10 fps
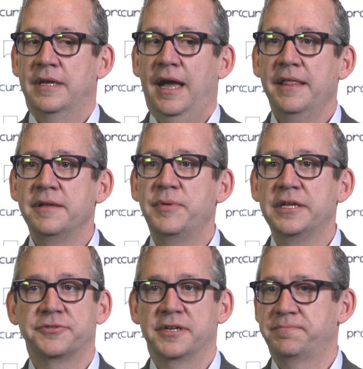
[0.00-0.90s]
I think
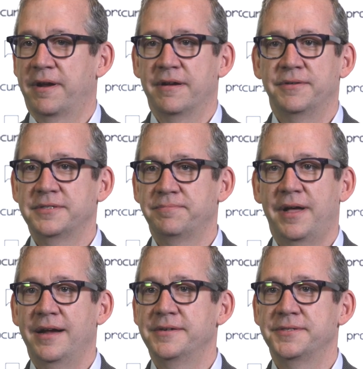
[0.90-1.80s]
being transparent with
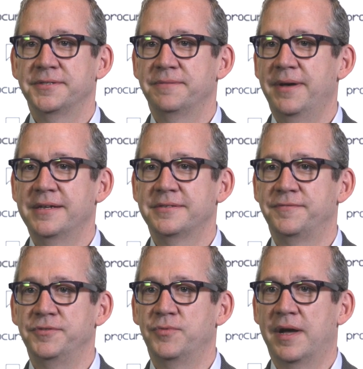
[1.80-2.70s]
suppliers is the best.
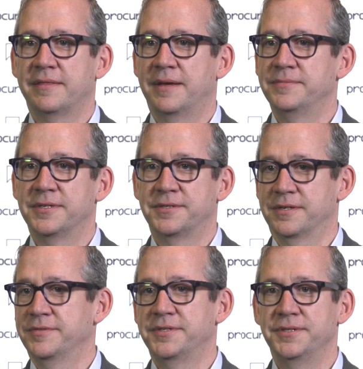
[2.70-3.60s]
If you want them to
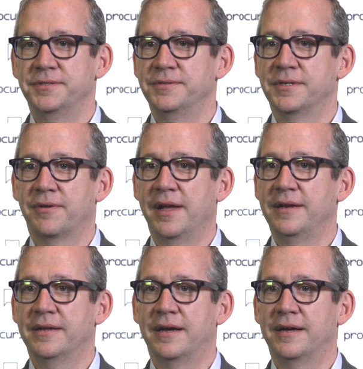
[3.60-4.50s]
service you in the
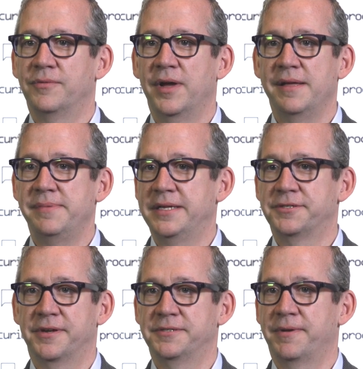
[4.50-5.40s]
right way, being
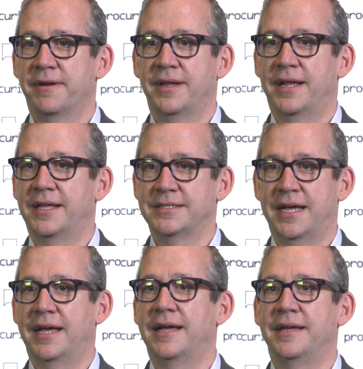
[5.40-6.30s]
transparent on
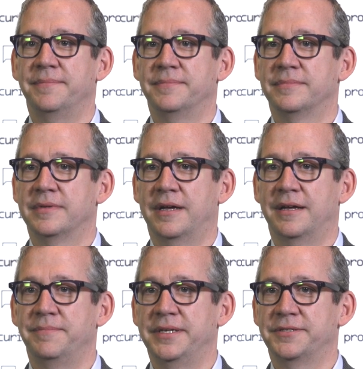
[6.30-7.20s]
time,
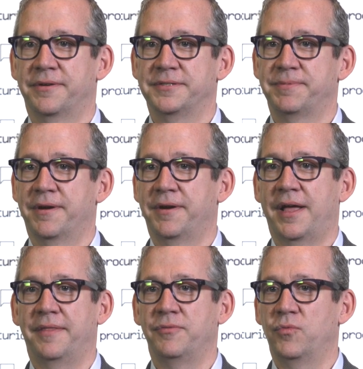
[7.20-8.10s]
being transparent
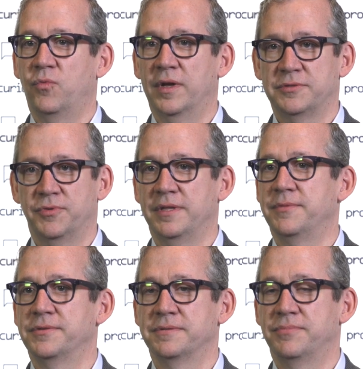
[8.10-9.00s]
on what's really
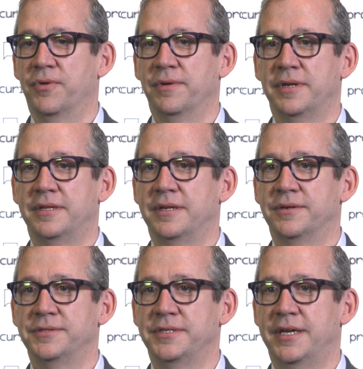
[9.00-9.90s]
most important in the
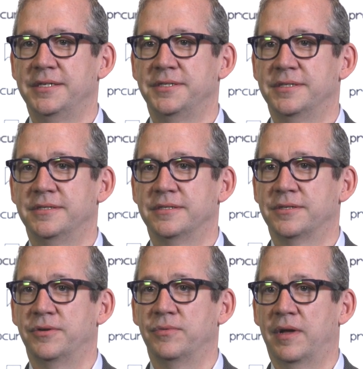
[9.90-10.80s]
negotiations. And
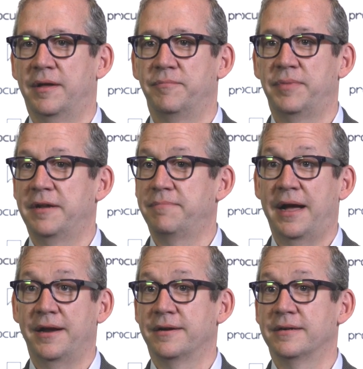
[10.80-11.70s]
so been a
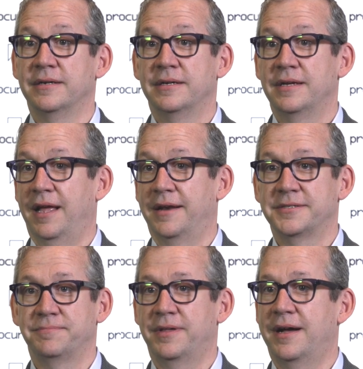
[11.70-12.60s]
buyer and a
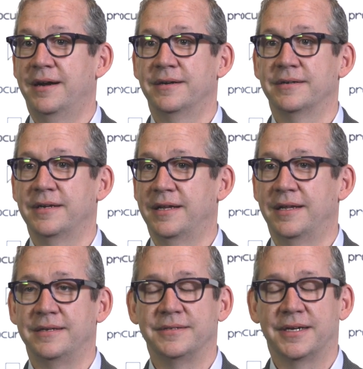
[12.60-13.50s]
supplier,
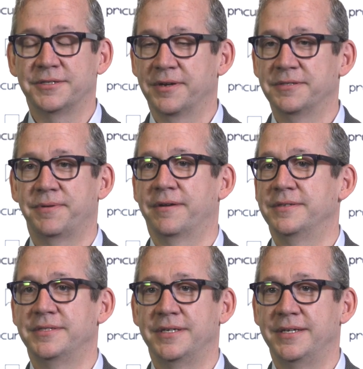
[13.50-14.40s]
and
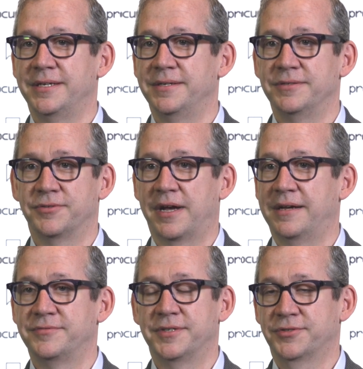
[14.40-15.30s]
transparency
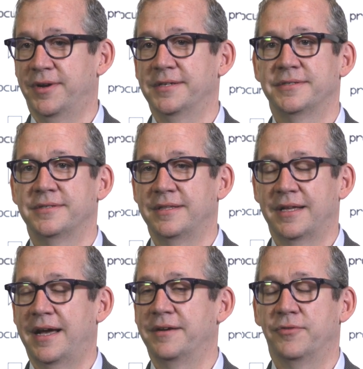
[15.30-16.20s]
drives the trust and the
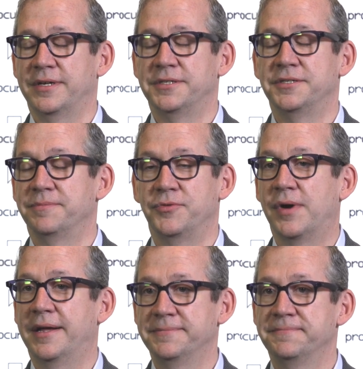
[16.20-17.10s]
kind of relationship you want.